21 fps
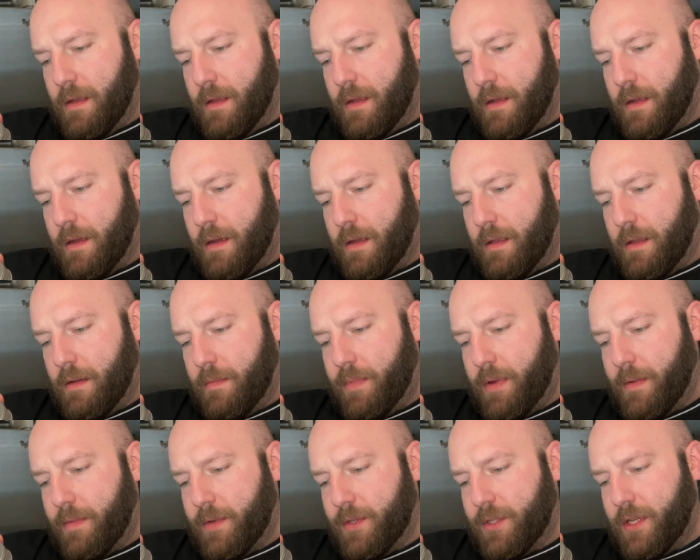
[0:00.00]
Outlaw
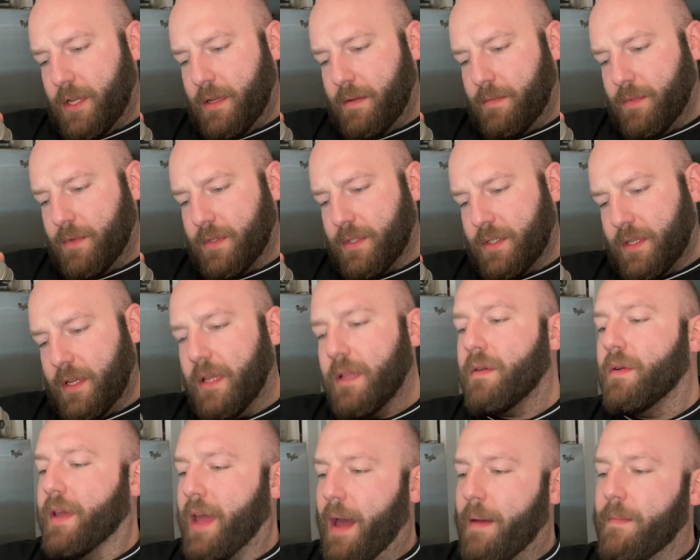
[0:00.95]
pepper jam will steal.
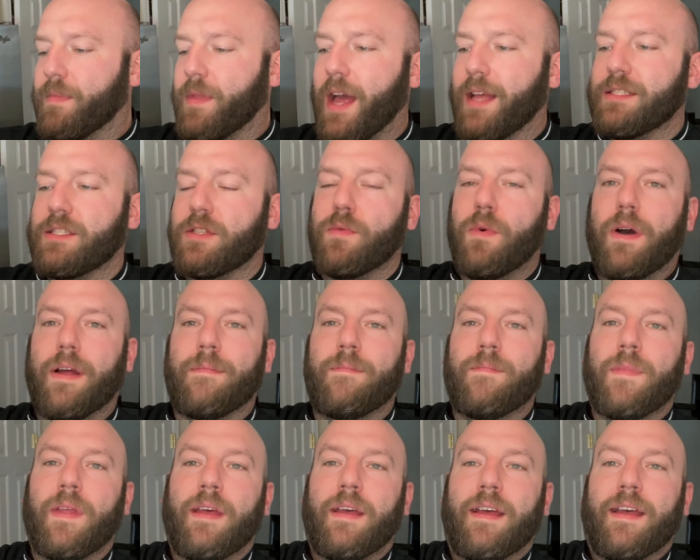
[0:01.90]
Yep, that's the one.
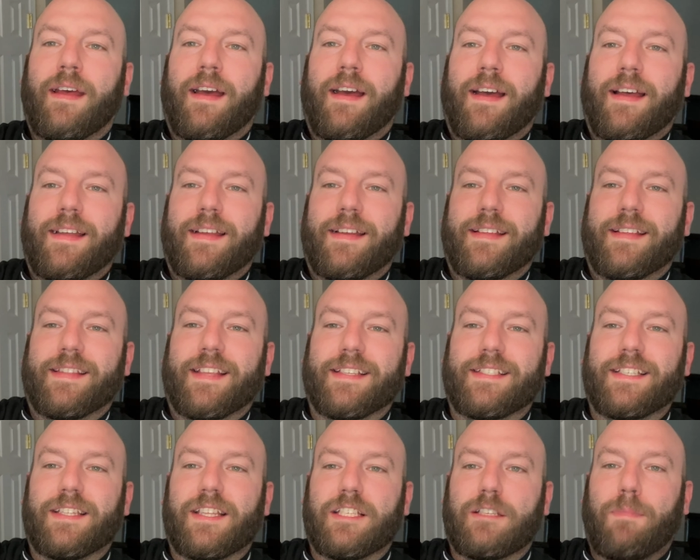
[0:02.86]
This is
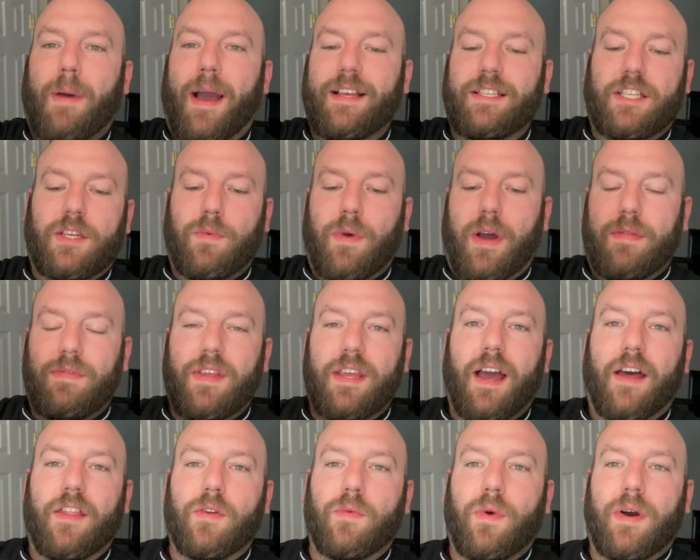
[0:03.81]
the spicy one. The
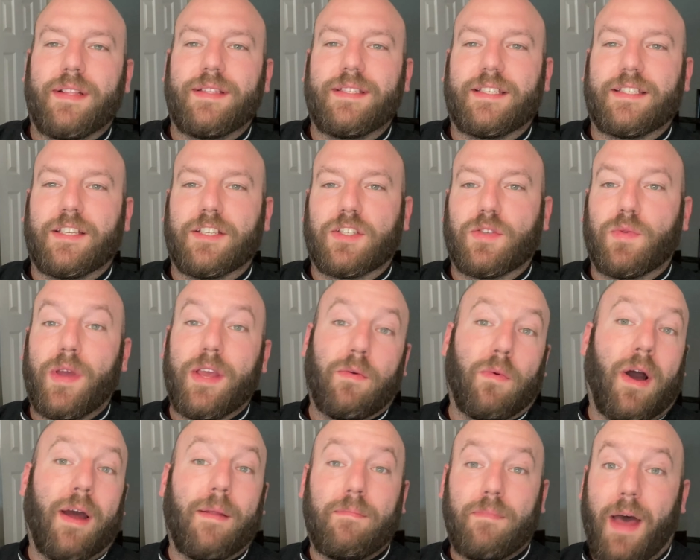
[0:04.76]
other one's the sweet
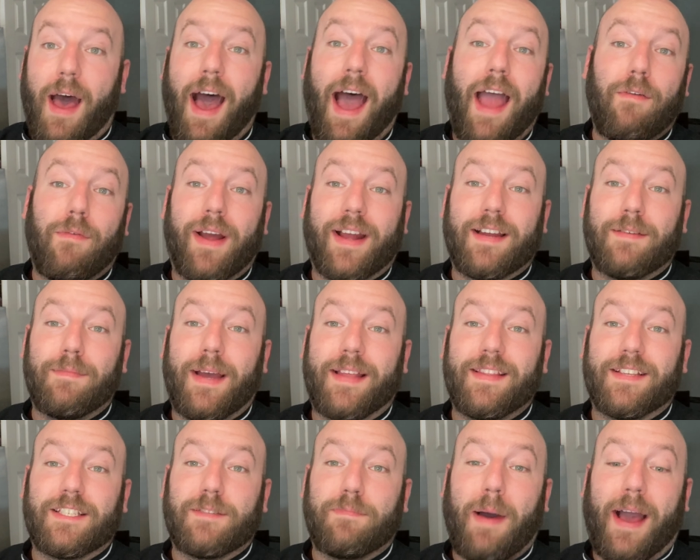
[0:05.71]
one. I recommend the
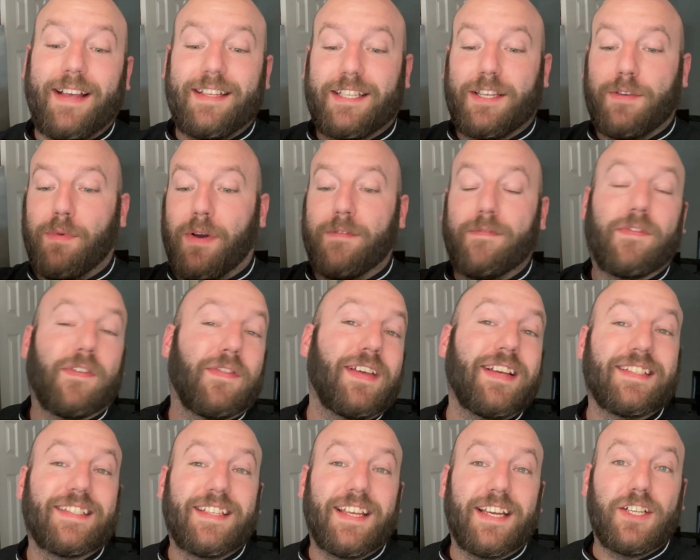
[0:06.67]
spicy one for this
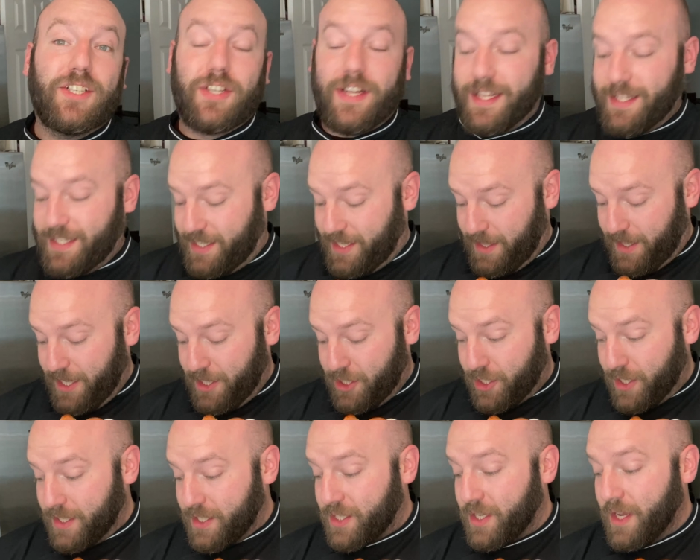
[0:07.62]
dish. It's
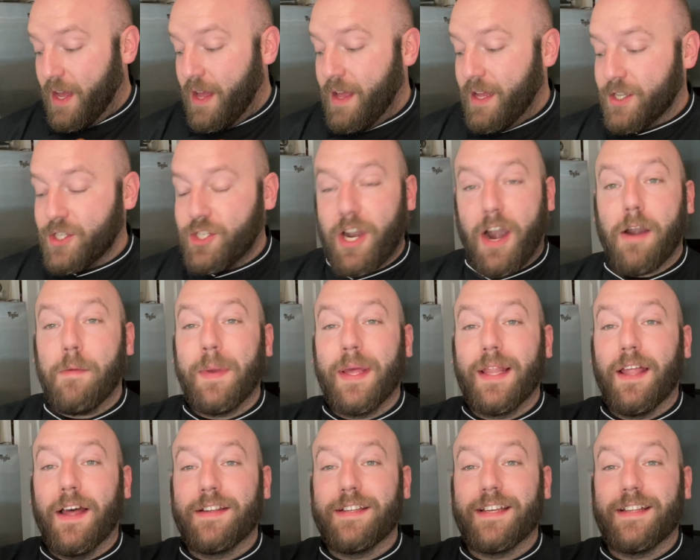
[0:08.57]
delicious. Jeremy
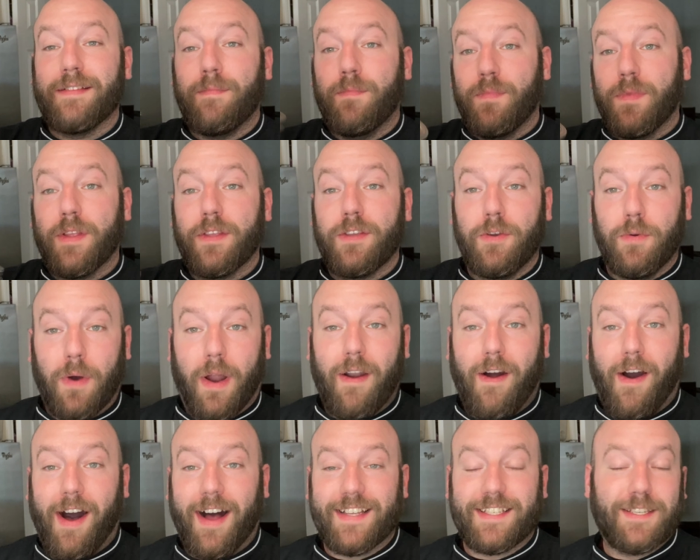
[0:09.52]
London, you are
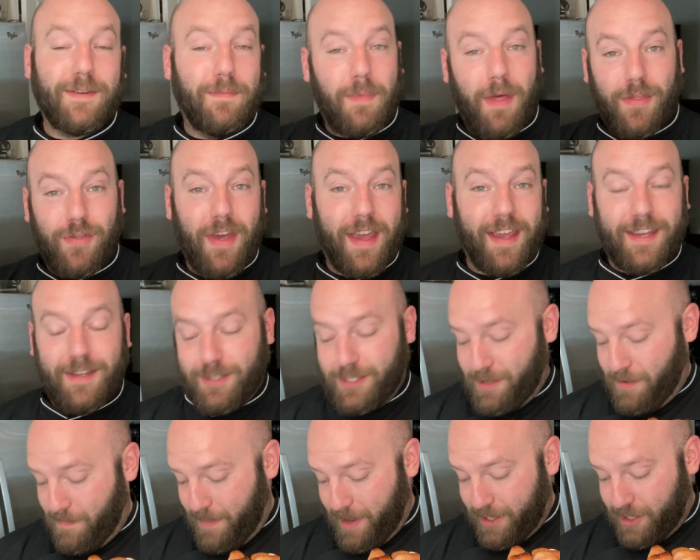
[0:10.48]
awesome. Thank you so
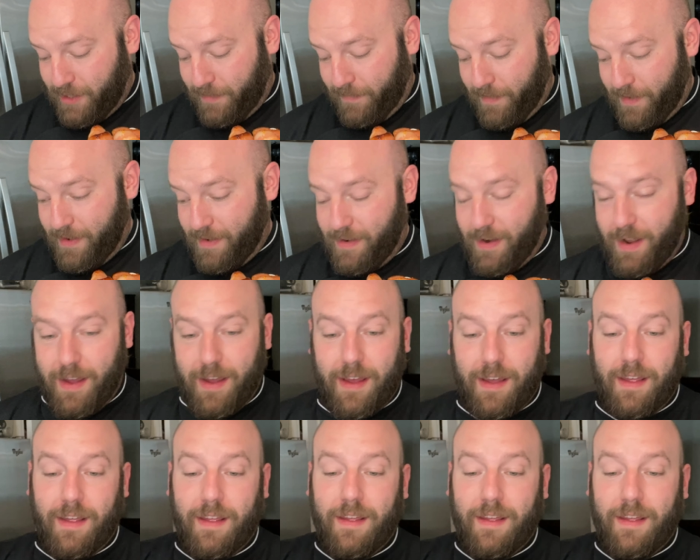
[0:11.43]
much for